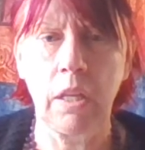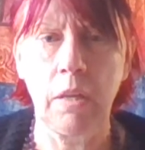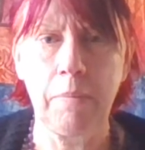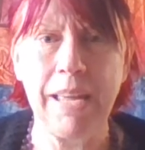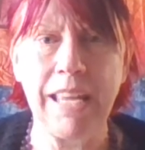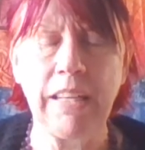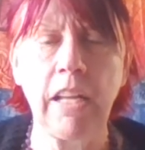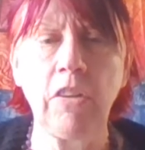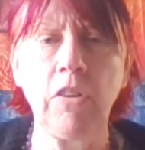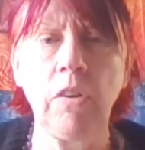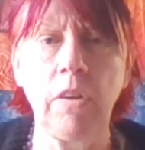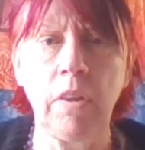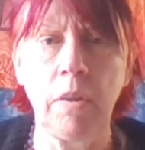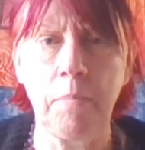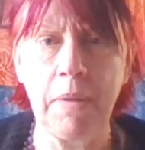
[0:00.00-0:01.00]
pay attention to
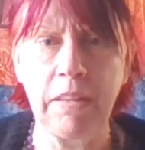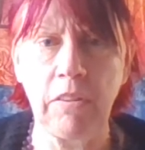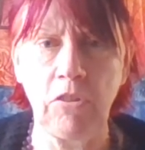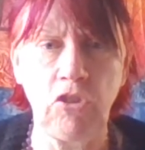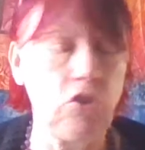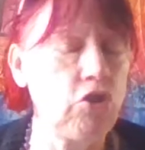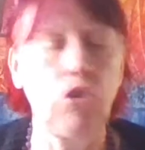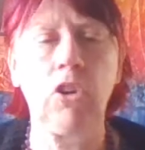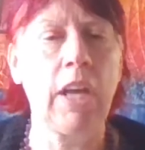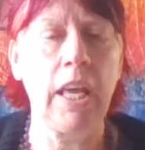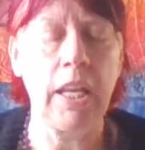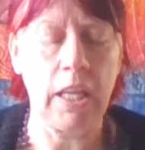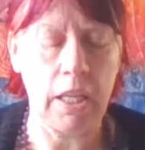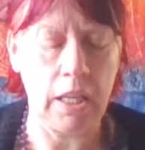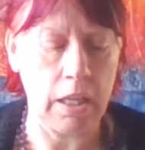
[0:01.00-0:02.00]
the messages you're
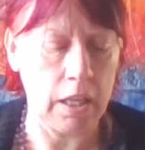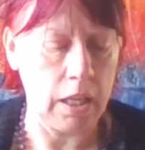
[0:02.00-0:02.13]
getting.